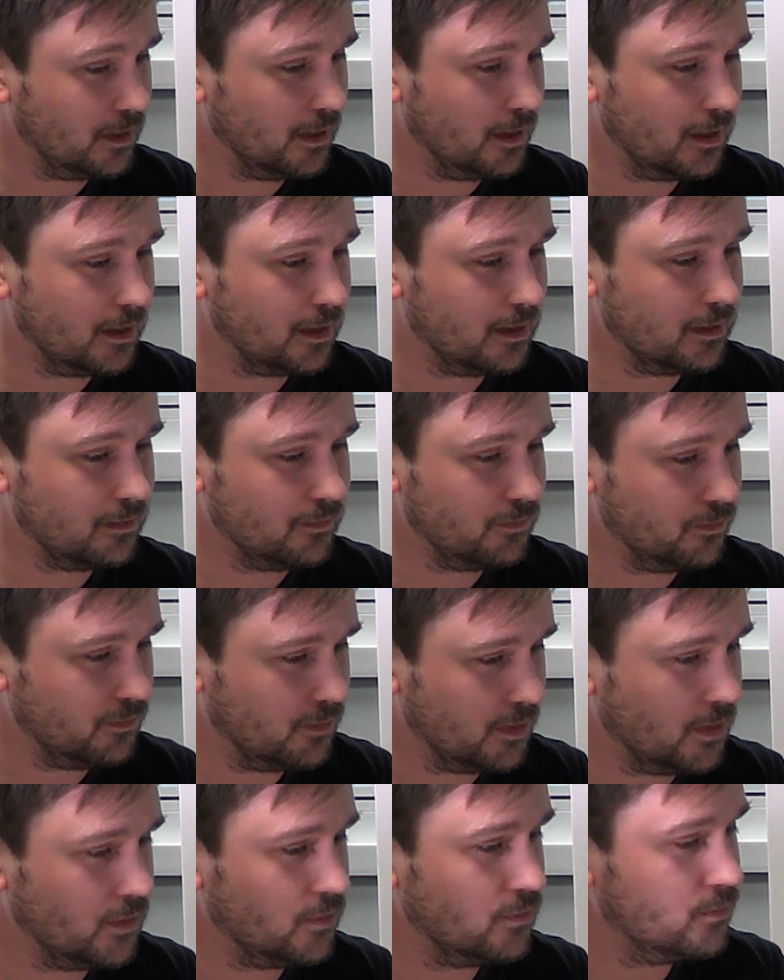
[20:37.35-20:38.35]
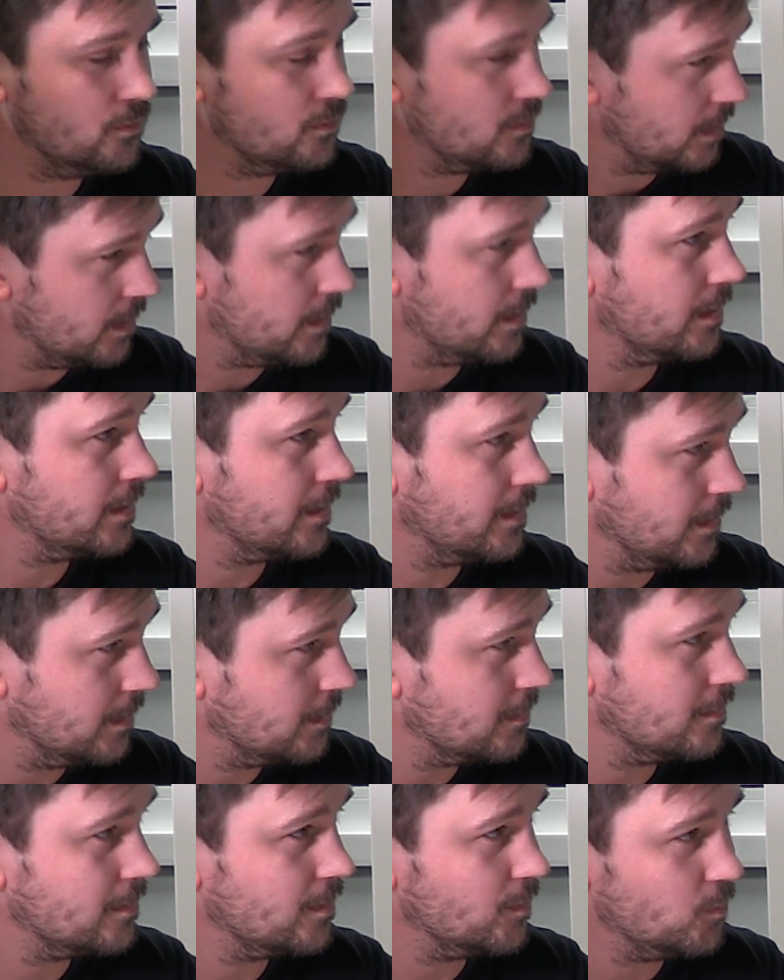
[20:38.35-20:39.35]
And then when you do kind of like
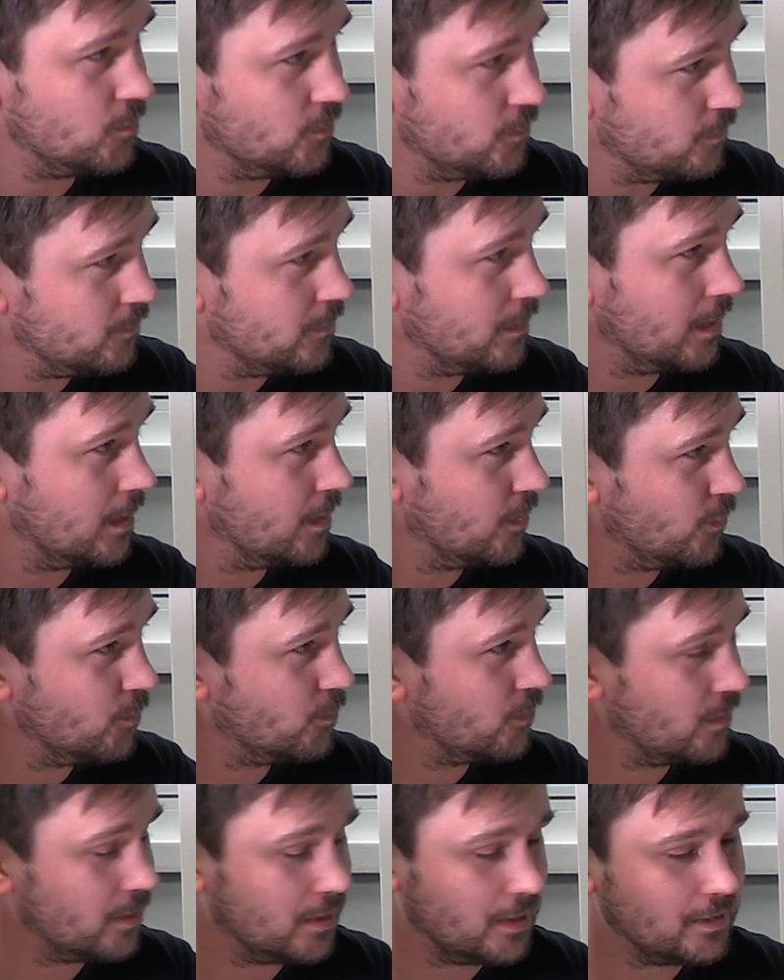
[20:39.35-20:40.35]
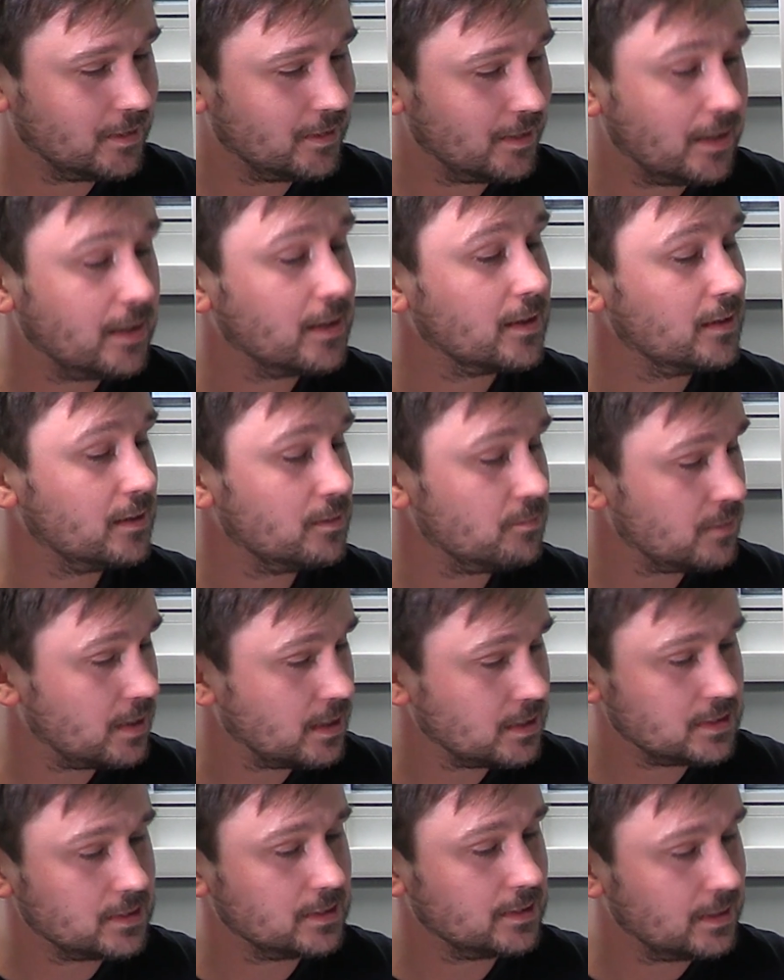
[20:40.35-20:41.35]
identity proofing and onboarding. And I can
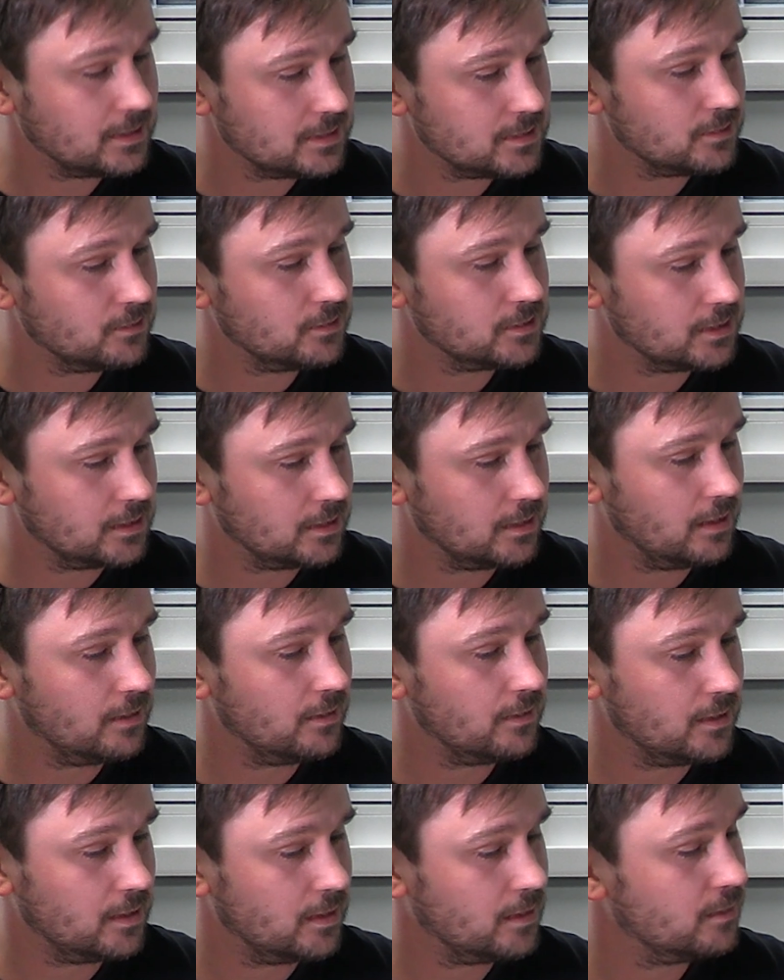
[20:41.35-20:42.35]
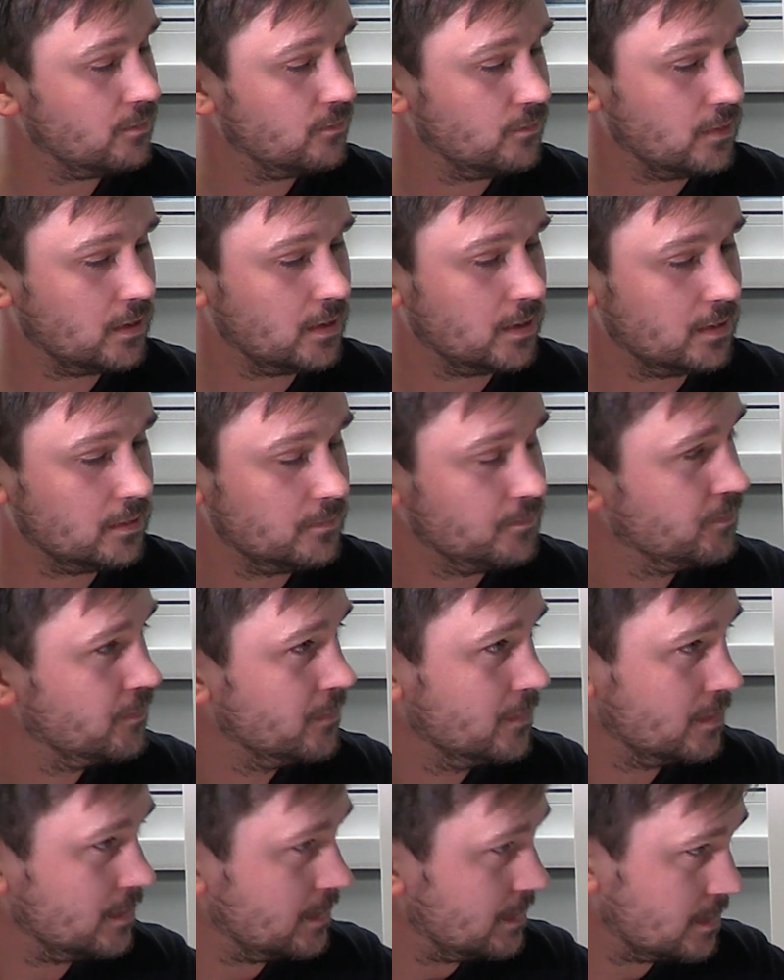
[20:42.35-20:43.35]
imagine that's also an area where
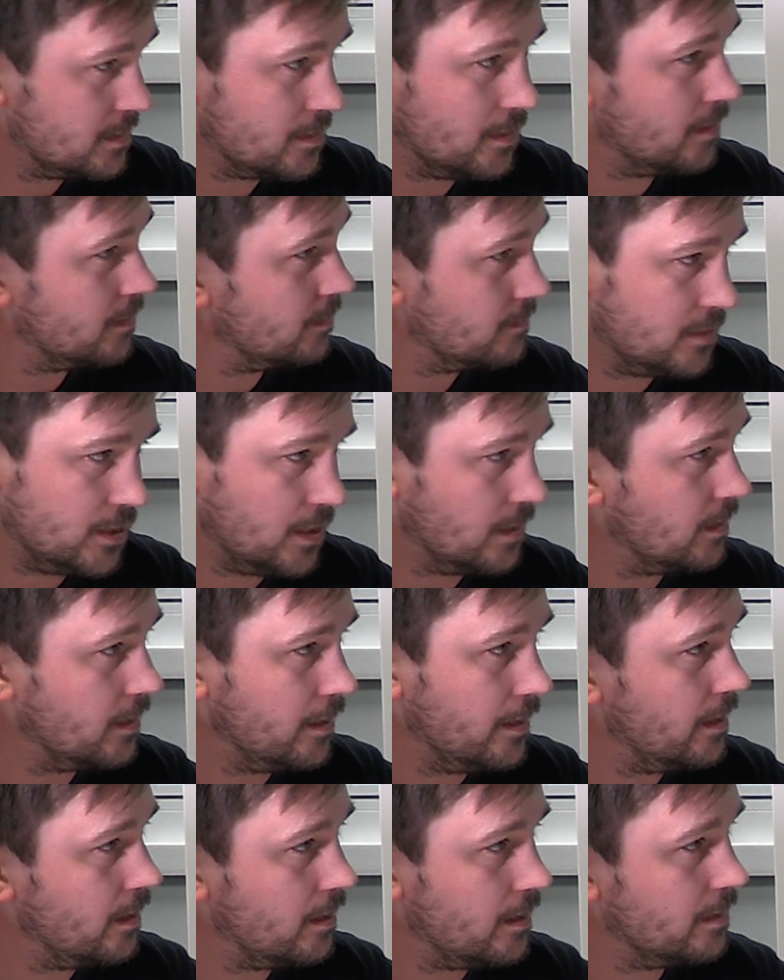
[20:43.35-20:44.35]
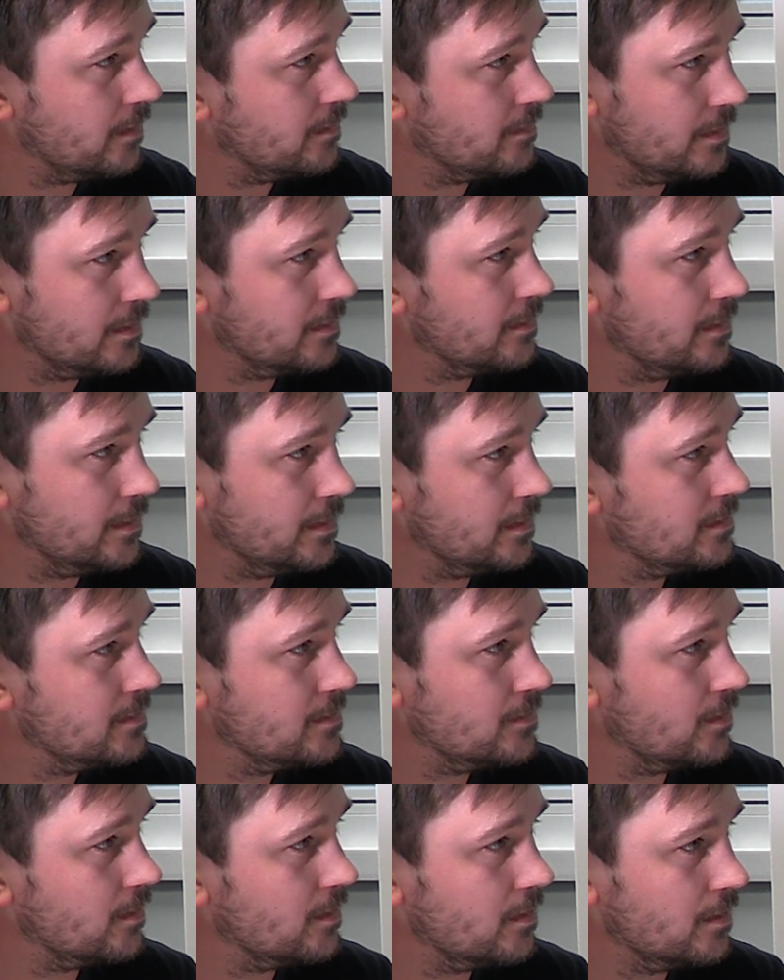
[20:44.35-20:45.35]
these kind of Gen AI
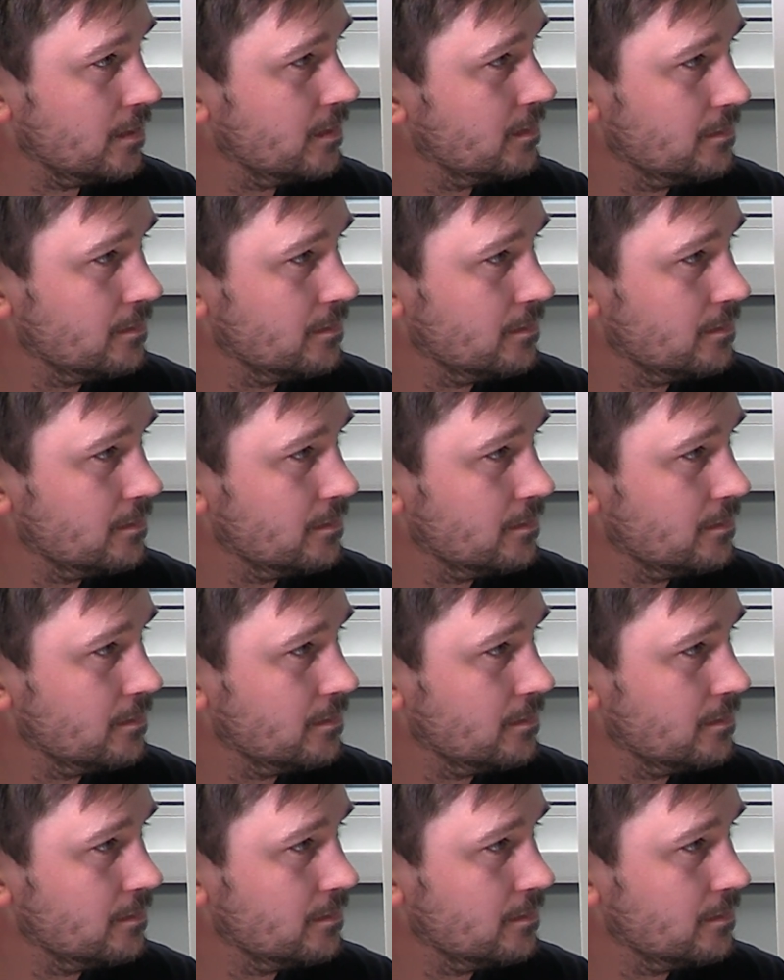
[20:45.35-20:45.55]
techniques are...